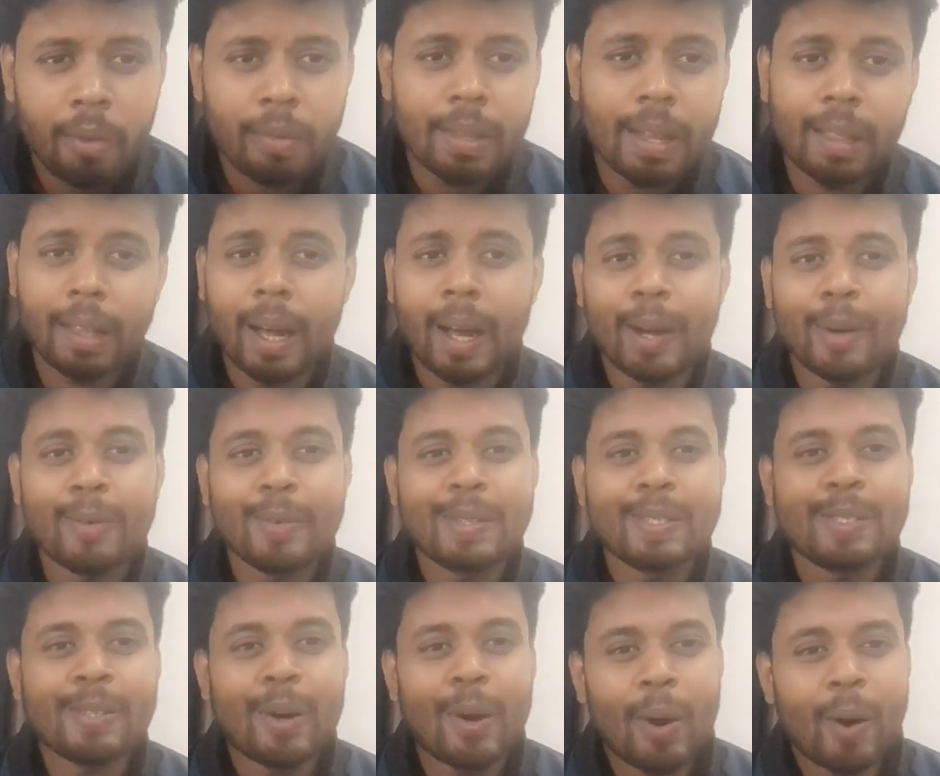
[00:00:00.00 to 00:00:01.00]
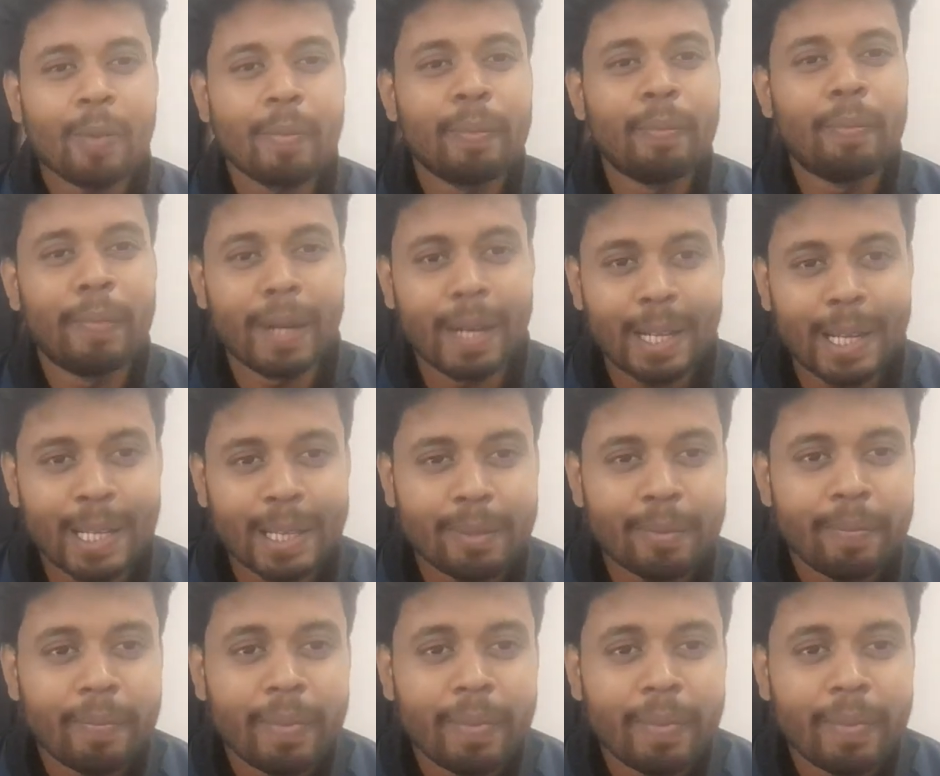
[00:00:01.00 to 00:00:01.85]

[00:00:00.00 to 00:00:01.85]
the language of Britain.